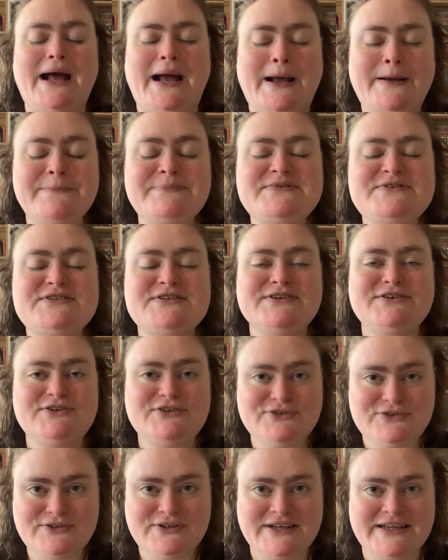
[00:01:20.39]

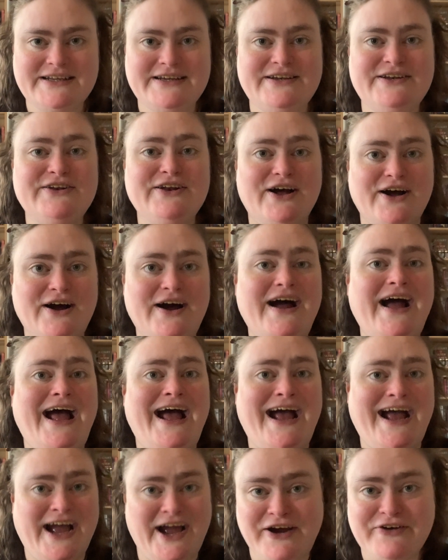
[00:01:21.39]
absolutely not
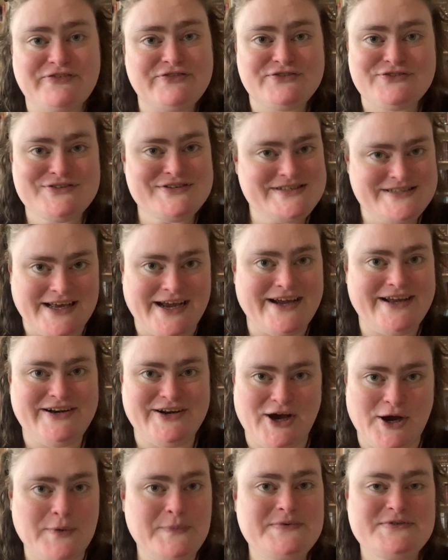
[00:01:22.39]
have to
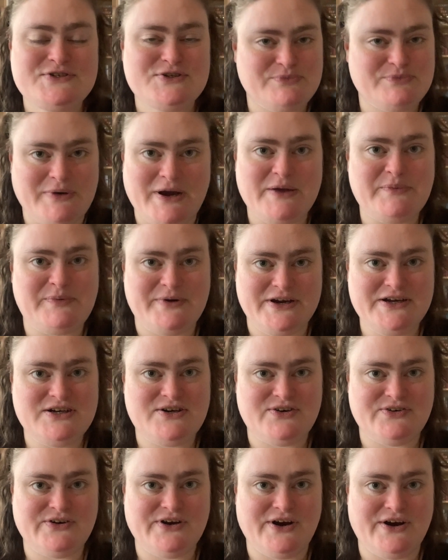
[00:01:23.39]
sign up to my
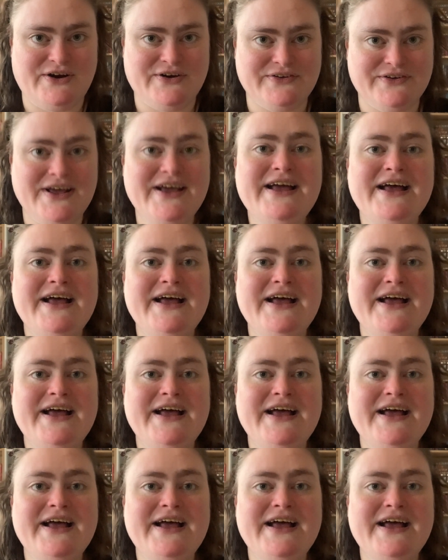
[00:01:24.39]
Patreon.